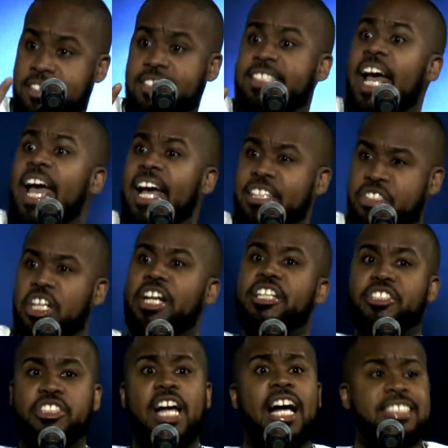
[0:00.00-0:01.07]
stage, and he
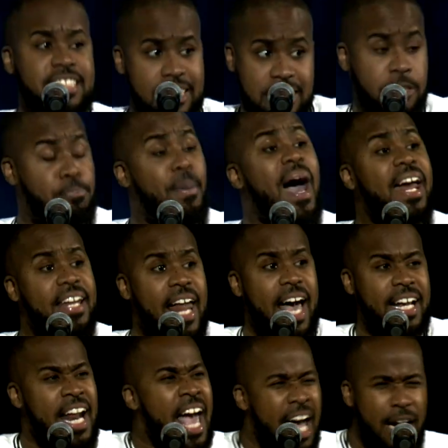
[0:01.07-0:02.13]
shines a
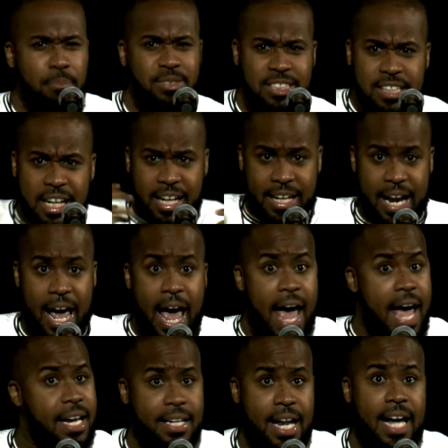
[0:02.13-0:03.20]
spotlight, and I'm stuck in
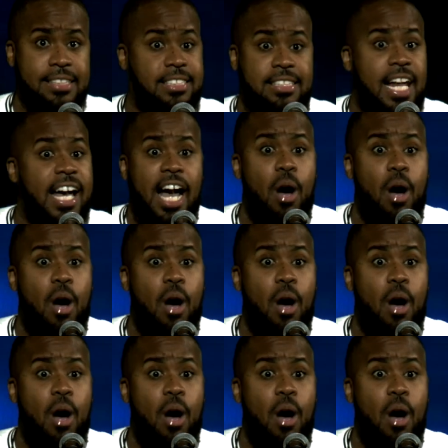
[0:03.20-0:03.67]
headlights like